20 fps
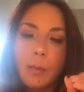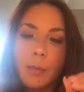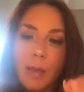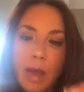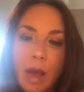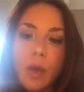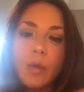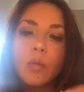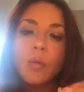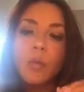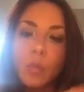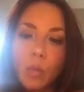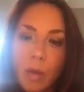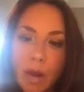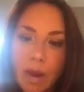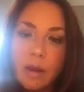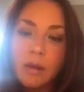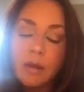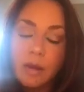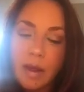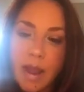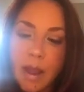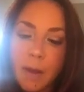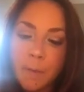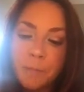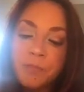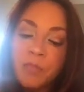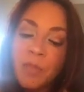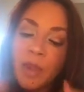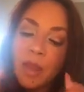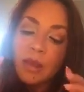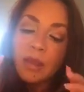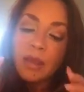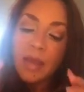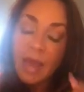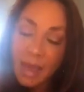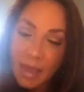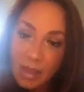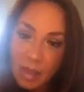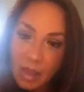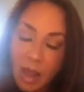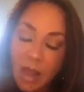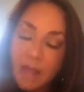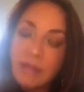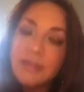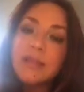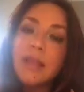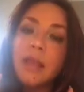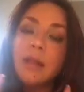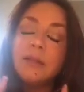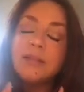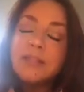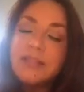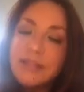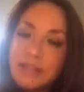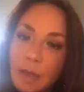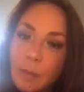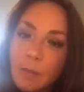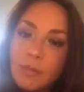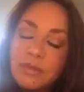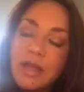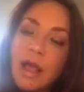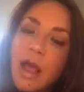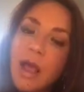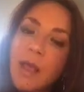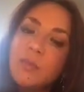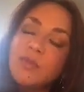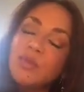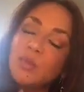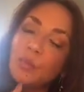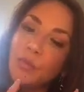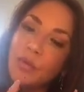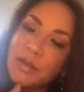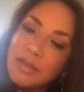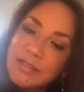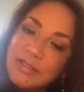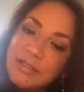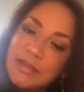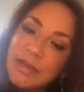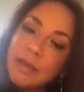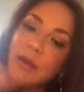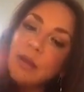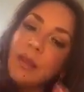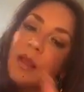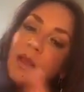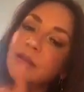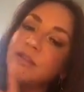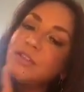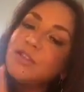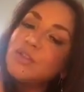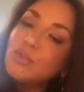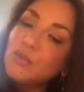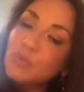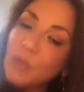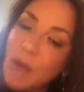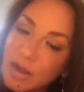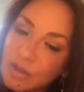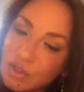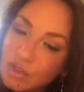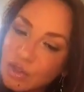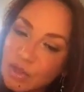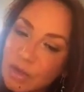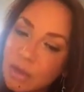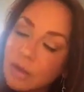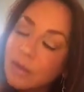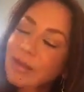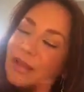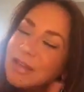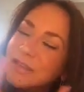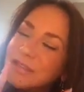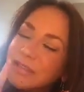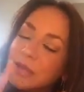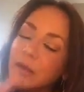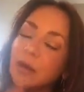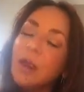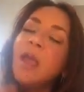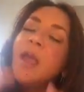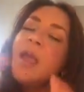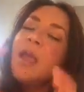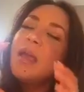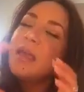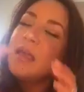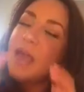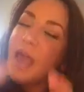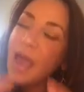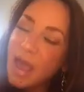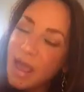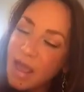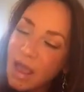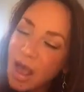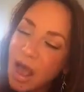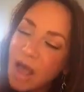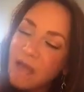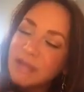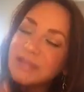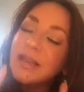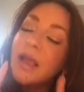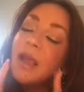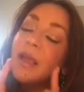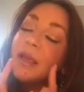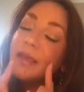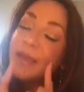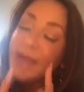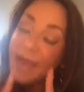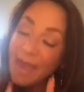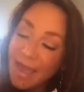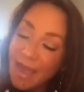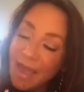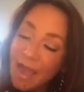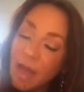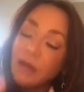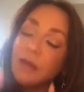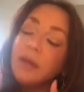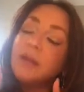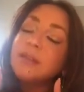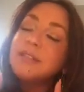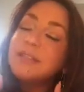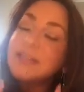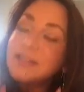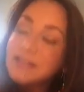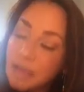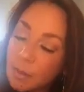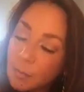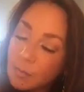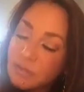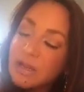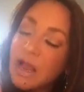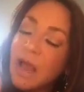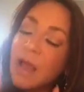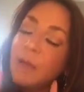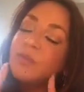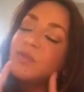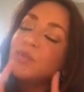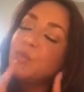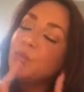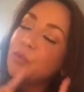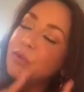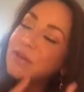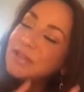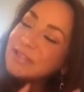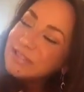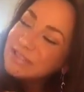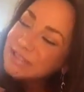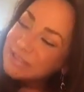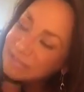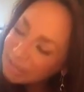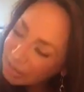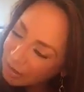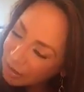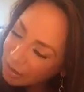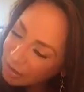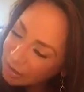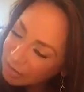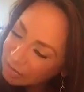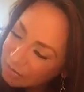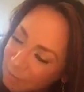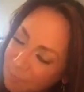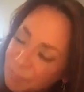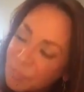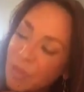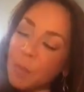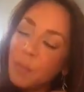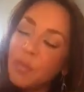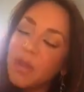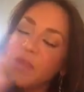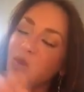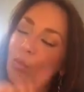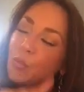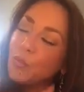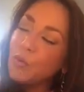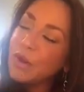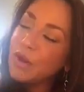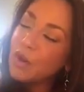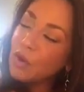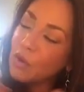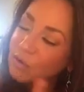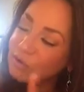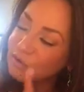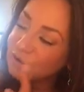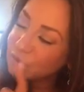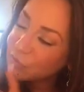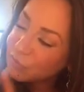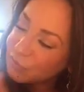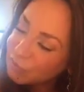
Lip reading: about right now. Chaos can sometimes precede construction. Listen, chaos can sometimes precede, be the precursor